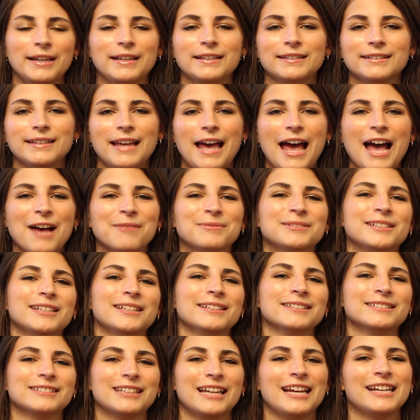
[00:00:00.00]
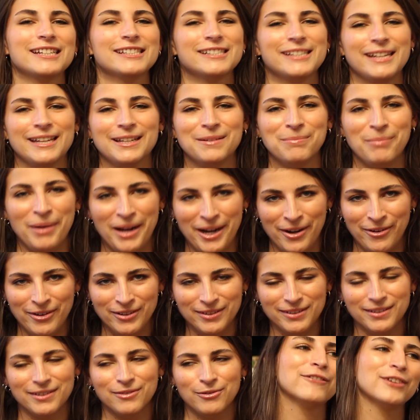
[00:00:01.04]
is absent / dead
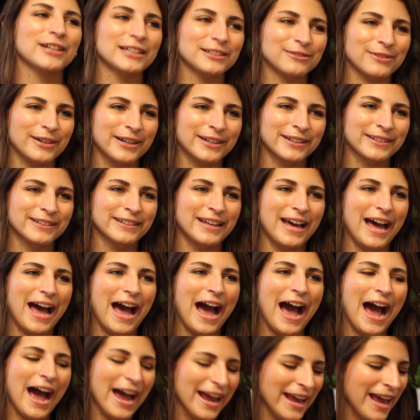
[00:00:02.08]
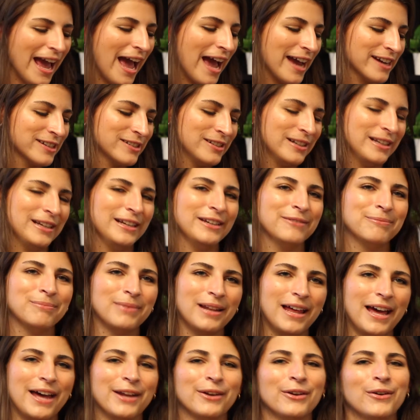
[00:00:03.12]
parents. For this one, I actually
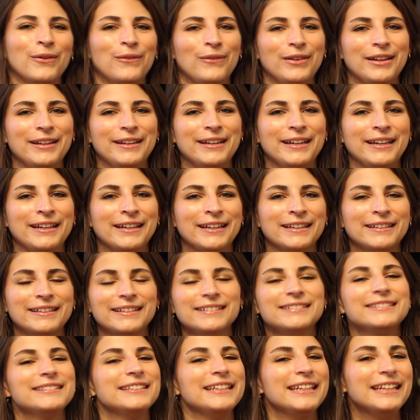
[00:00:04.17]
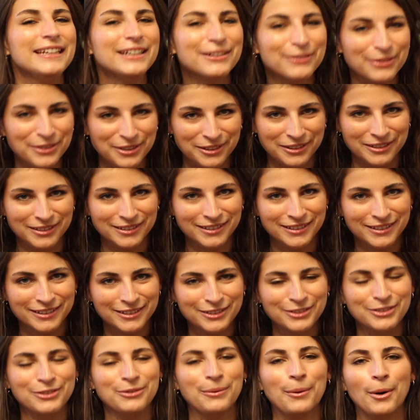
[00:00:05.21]
plan on reading the sequel
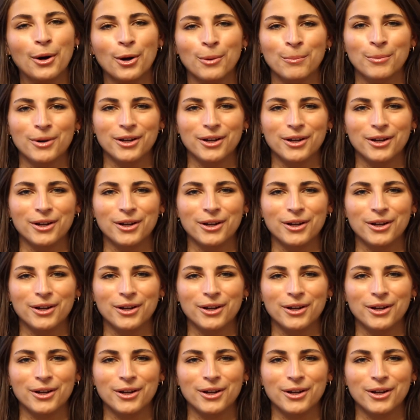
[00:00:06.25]
to Warm